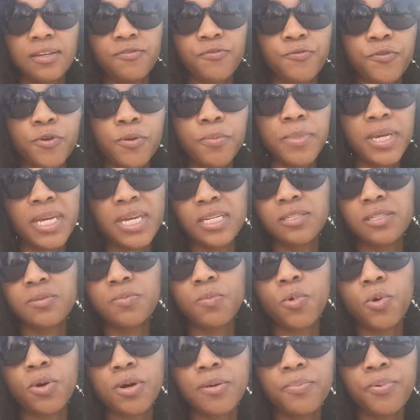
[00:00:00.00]
for me it's
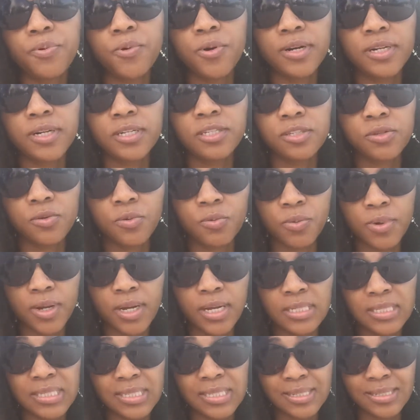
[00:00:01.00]
more important to
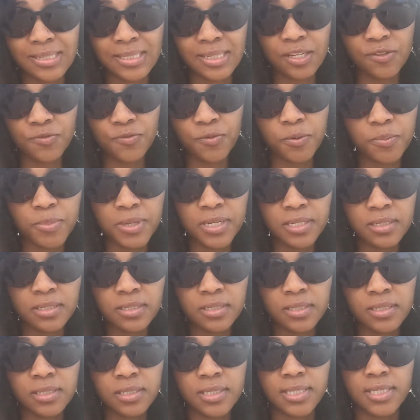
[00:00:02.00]
run a successful
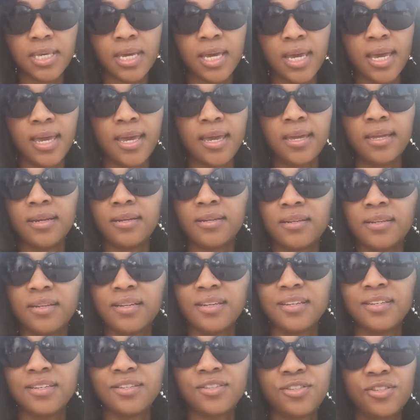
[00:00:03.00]
business than
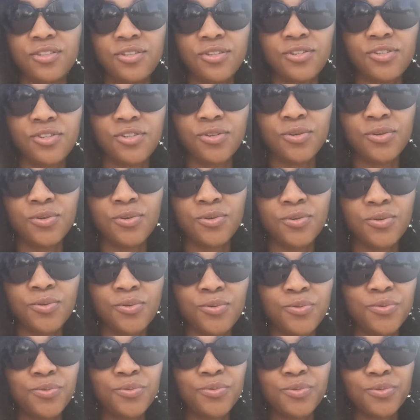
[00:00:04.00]
to
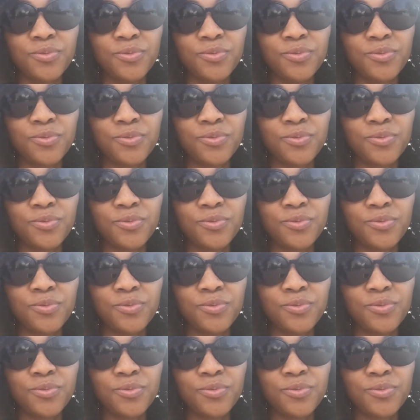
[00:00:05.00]
do